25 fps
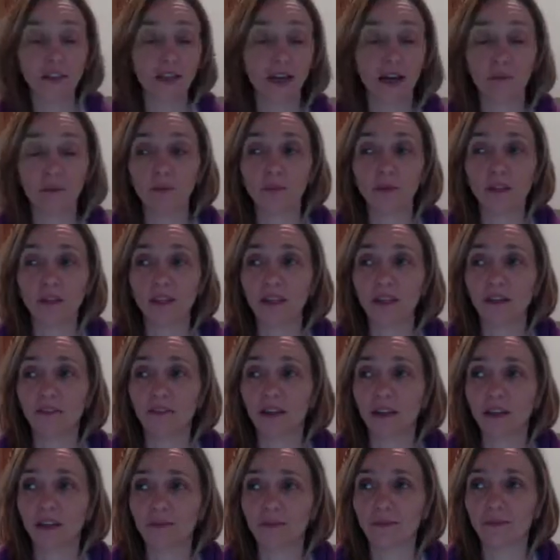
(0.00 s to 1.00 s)
can't believe
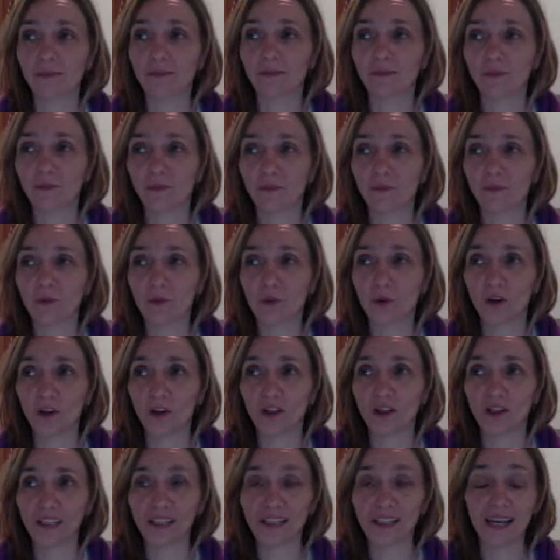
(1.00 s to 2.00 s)
that what
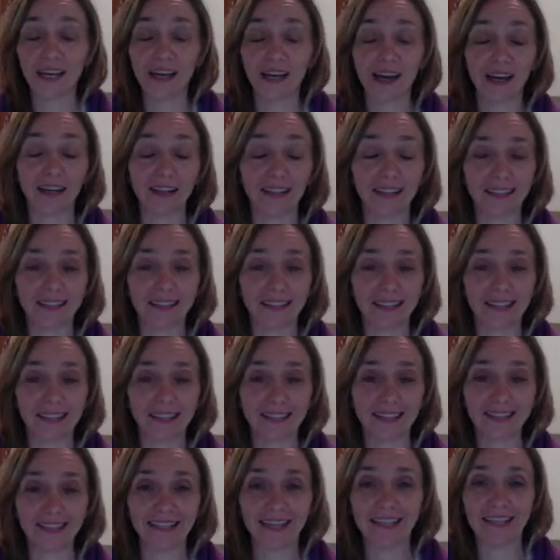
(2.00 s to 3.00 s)
you're saying
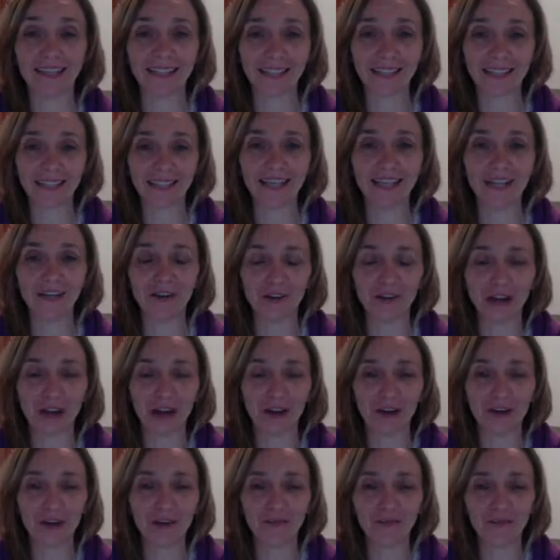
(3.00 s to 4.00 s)
is, like, to see you now
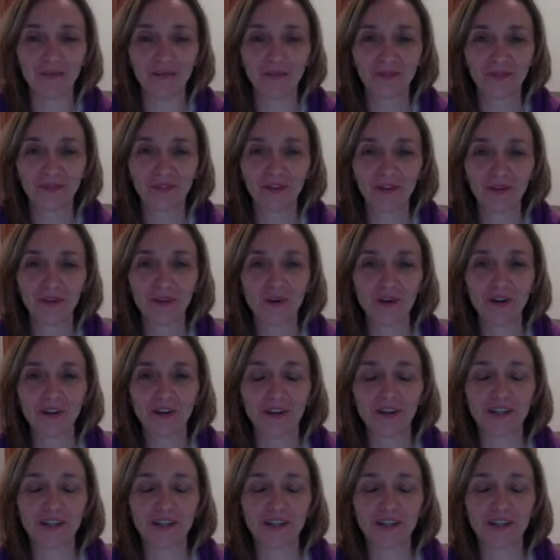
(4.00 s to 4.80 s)
and what you're